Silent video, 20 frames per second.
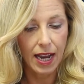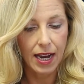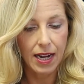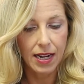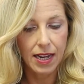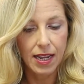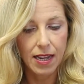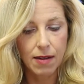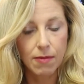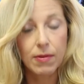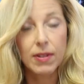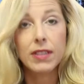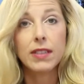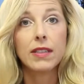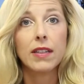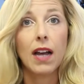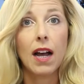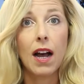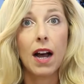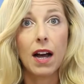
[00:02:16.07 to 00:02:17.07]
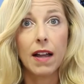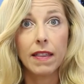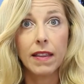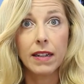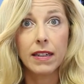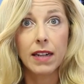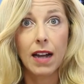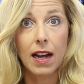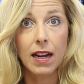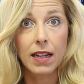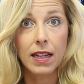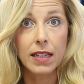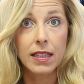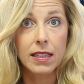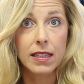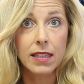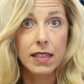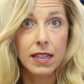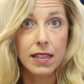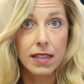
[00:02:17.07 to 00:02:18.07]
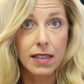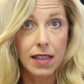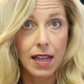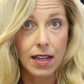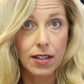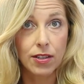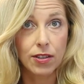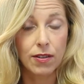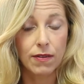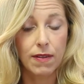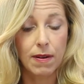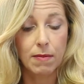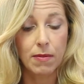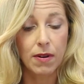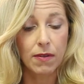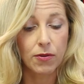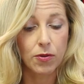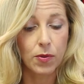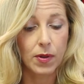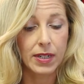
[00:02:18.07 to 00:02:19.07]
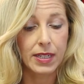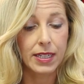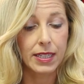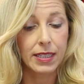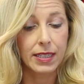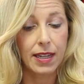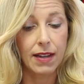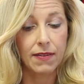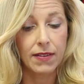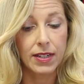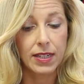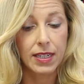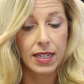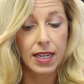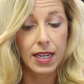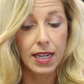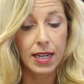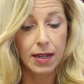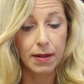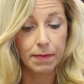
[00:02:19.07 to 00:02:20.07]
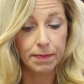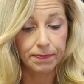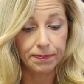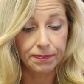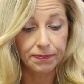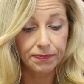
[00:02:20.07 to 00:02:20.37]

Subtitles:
and he was on the docket since last November of 2017.